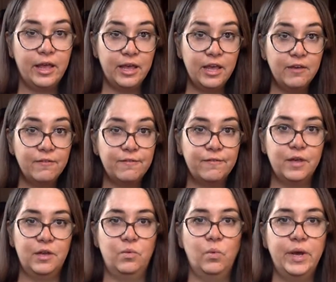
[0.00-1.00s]
if
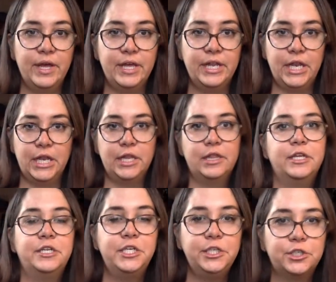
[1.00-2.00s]
and when the
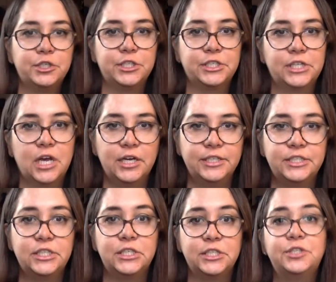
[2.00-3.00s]
teacher decides
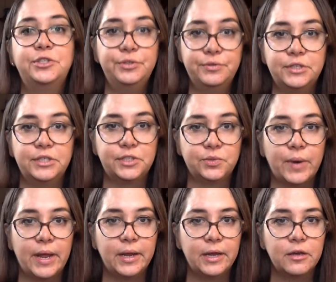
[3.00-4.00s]
that a student is
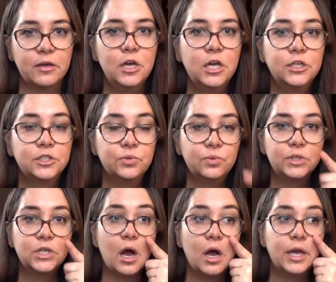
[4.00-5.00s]
ready. So when we're
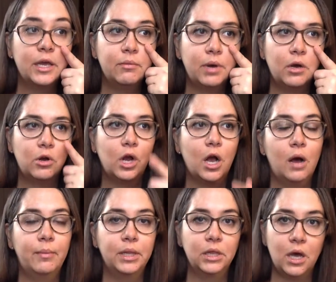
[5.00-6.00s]
talking about
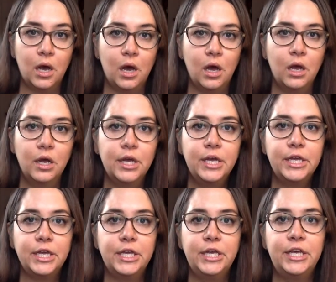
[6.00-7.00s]
Kabbalah
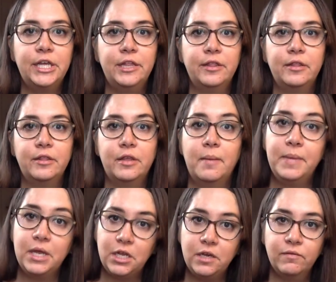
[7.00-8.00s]
in the
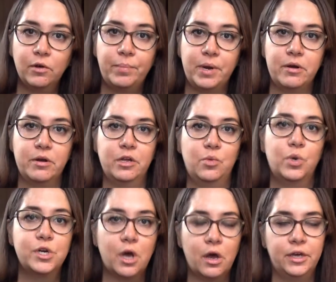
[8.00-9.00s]
medieval period, we're
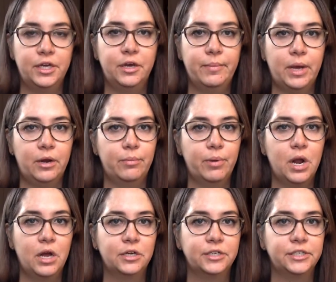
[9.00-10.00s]
talking about a
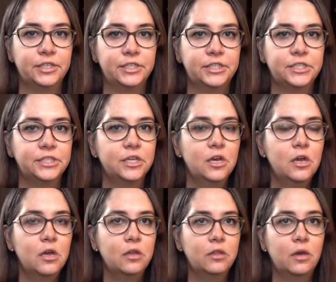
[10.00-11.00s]
practice
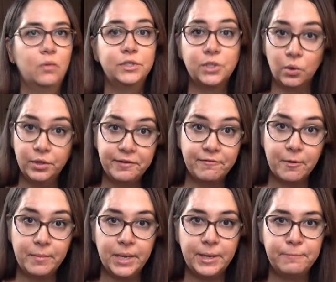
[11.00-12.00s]
that was only for
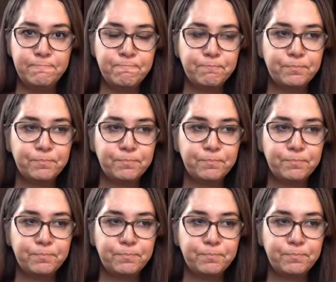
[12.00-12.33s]
men.